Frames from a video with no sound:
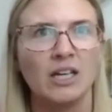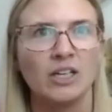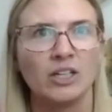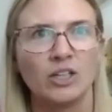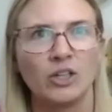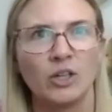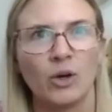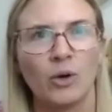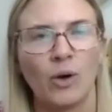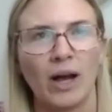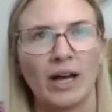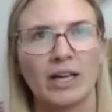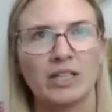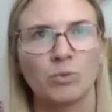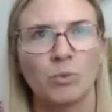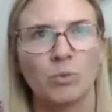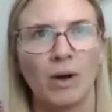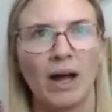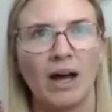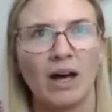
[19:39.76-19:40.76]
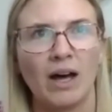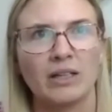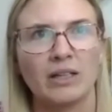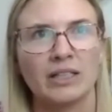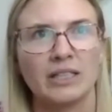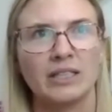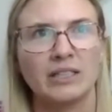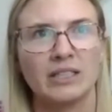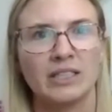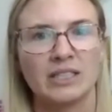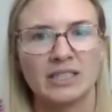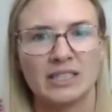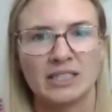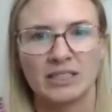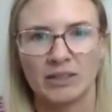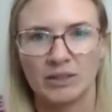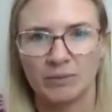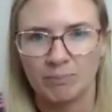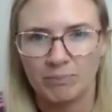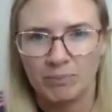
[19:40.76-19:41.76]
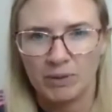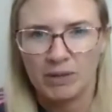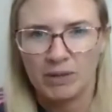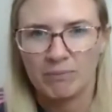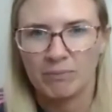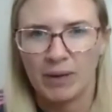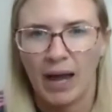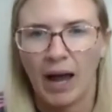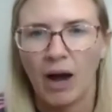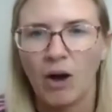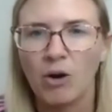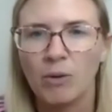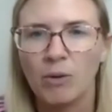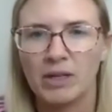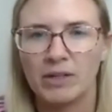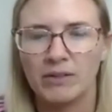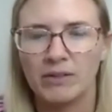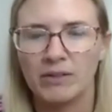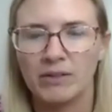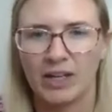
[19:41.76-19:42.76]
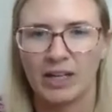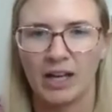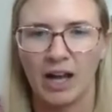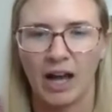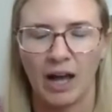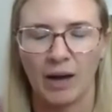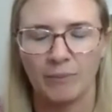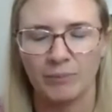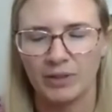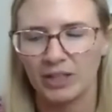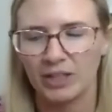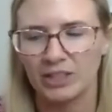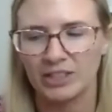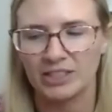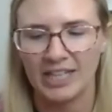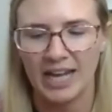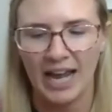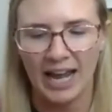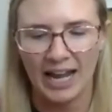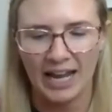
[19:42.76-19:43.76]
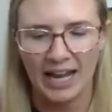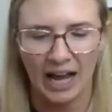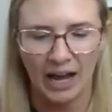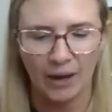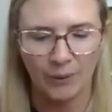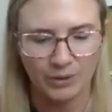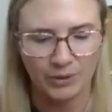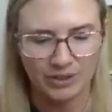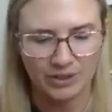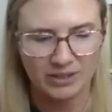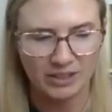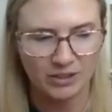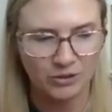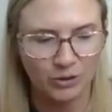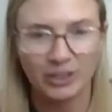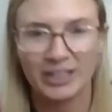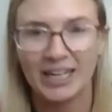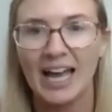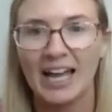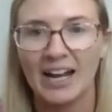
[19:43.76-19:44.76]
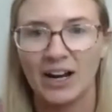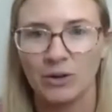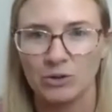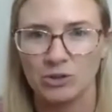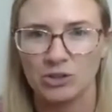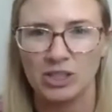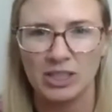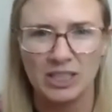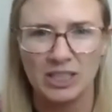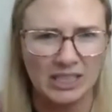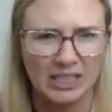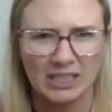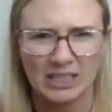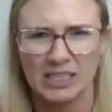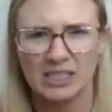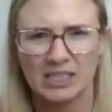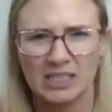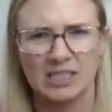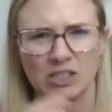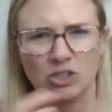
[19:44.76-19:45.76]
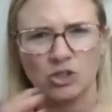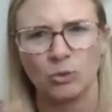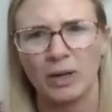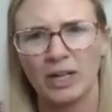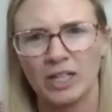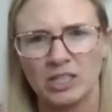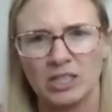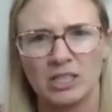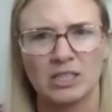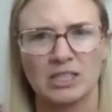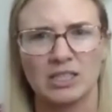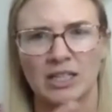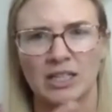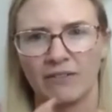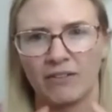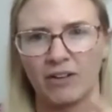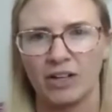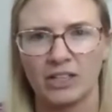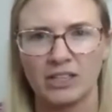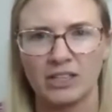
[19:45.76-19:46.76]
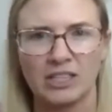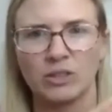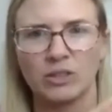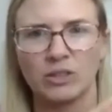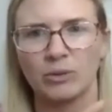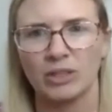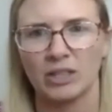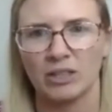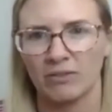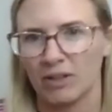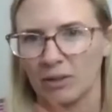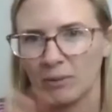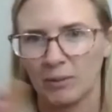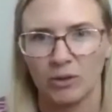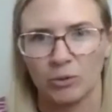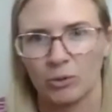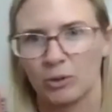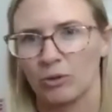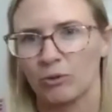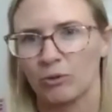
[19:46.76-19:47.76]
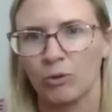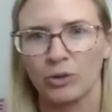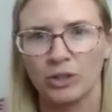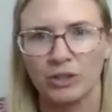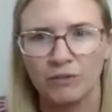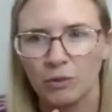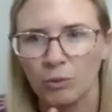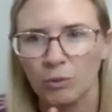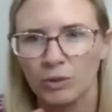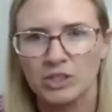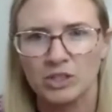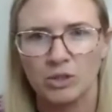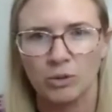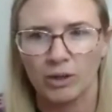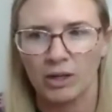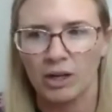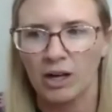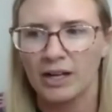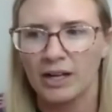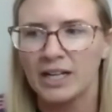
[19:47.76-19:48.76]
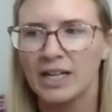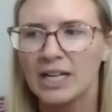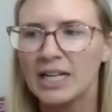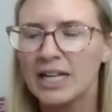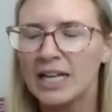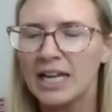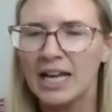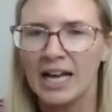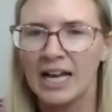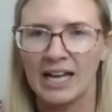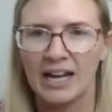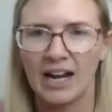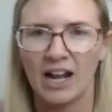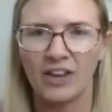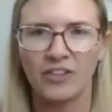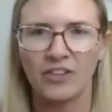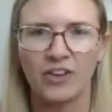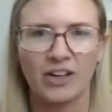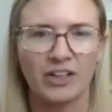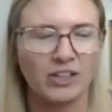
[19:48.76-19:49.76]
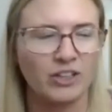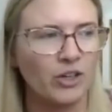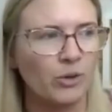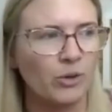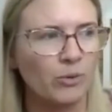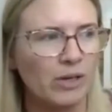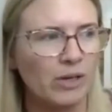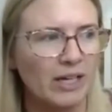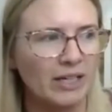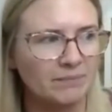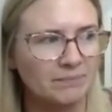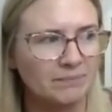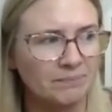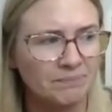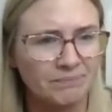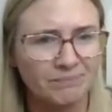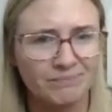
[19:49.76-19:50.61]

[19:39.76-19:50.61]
you know as well in this uh, empowerment thing um the other day i was you know again i was looking at these situations that i've got to deal with i've got about three or four different ones going on and i thought you know what